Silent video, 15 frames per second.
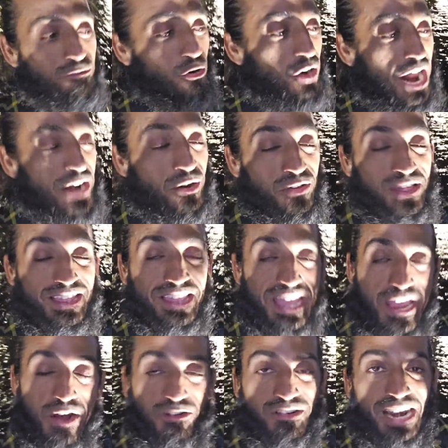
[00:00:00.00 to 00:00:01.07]
for another
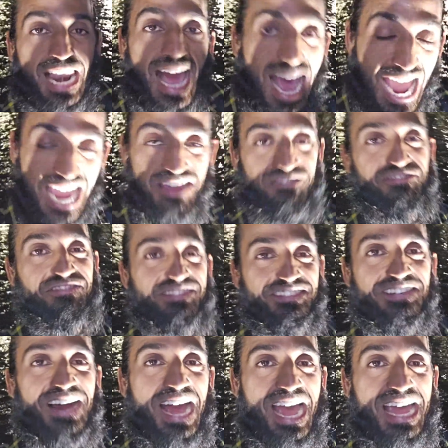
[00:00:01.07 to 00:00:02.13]
day of life,
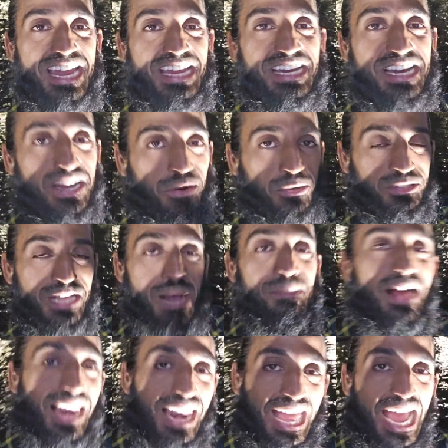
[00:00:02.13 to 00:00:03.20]
right? Because
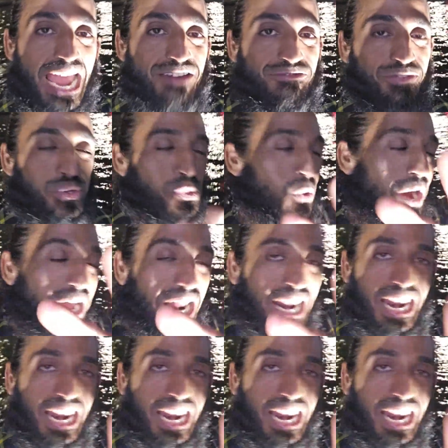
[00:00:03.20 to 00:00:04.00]
I'm alive, you are